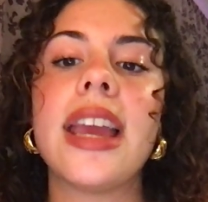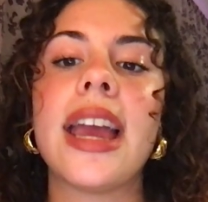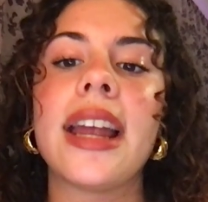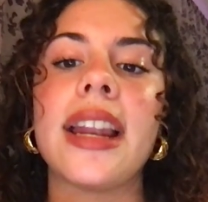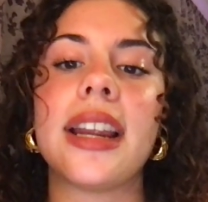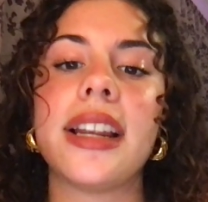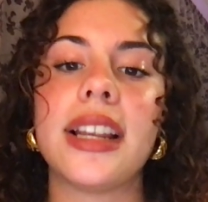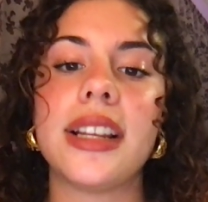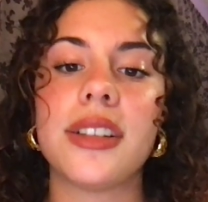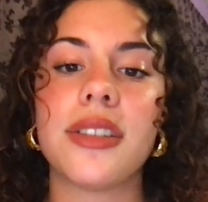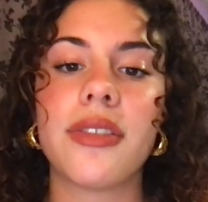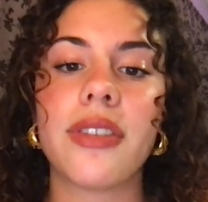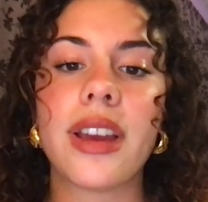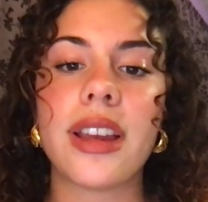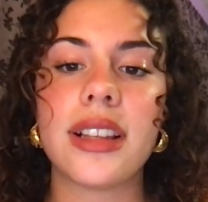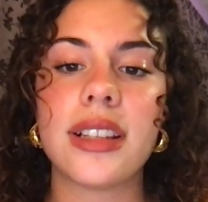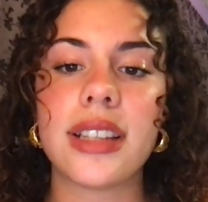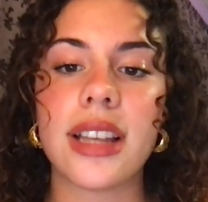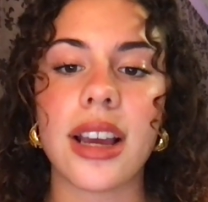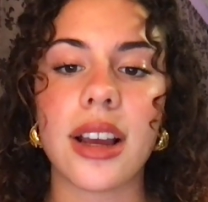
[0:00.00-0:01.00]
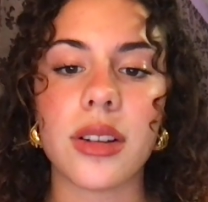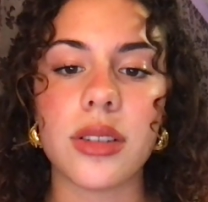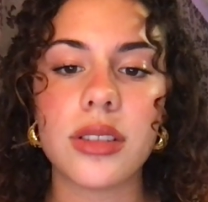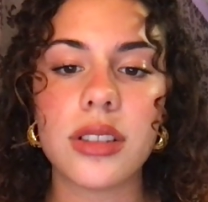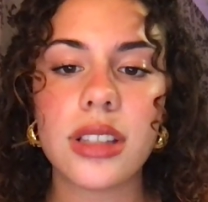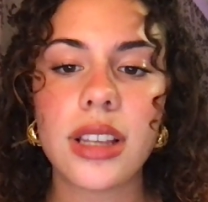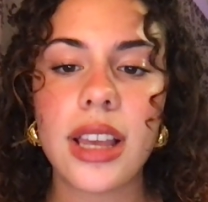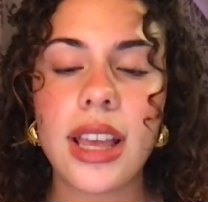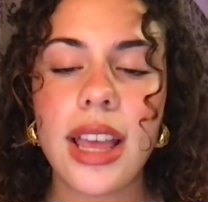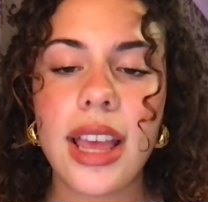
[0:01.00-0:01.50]
and identifying sounds
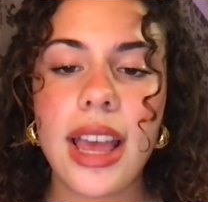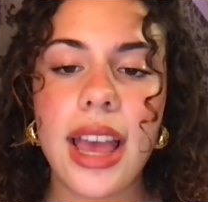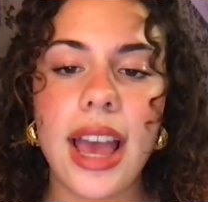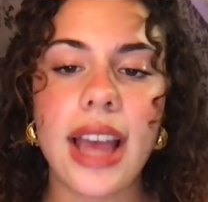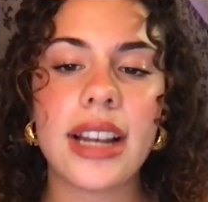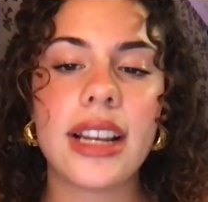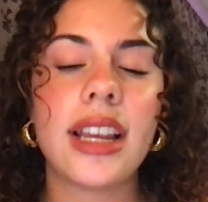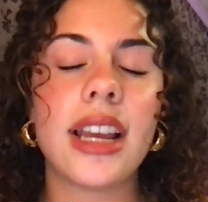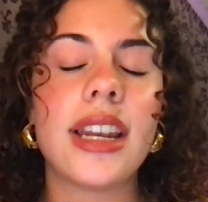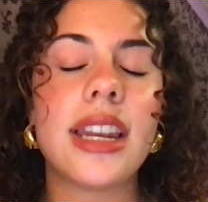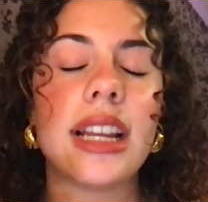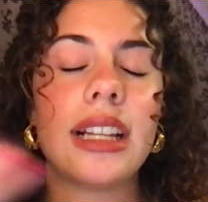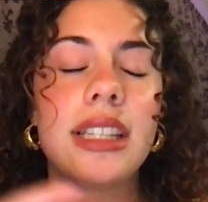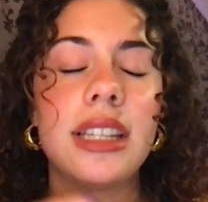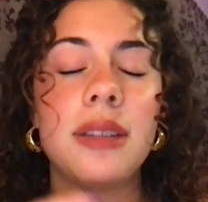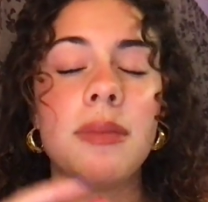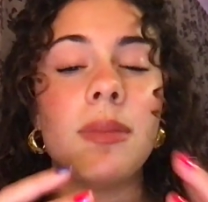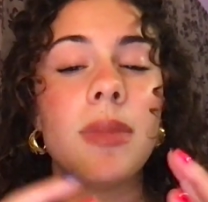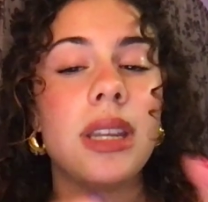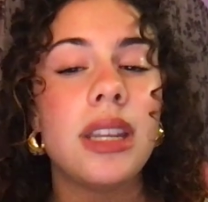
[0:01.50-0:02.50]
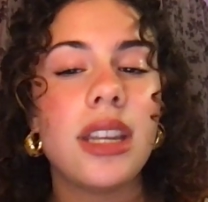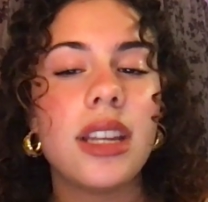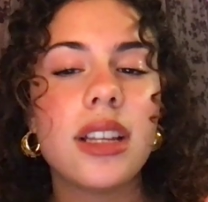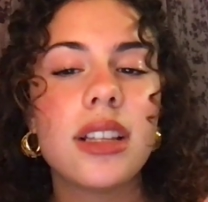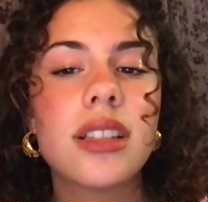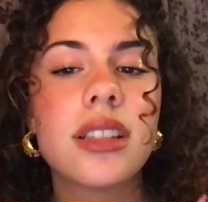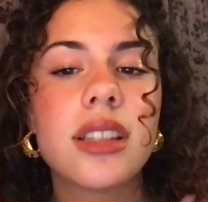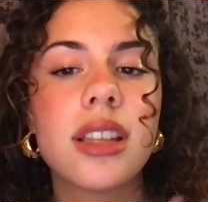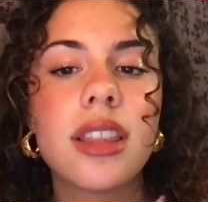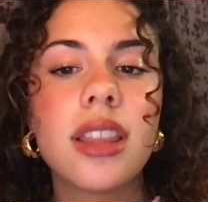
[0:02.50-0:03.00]
and connecting
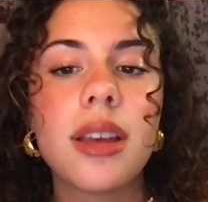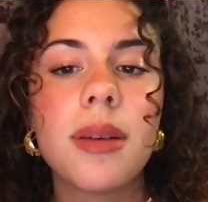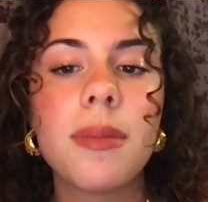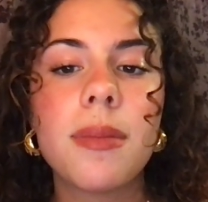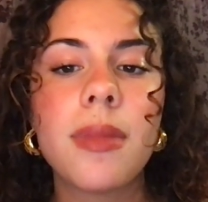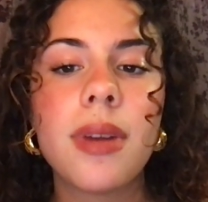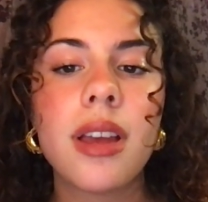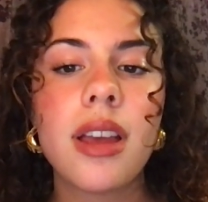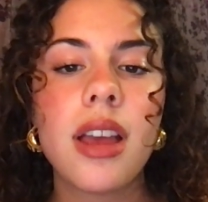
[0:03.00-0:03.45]
meanings to them,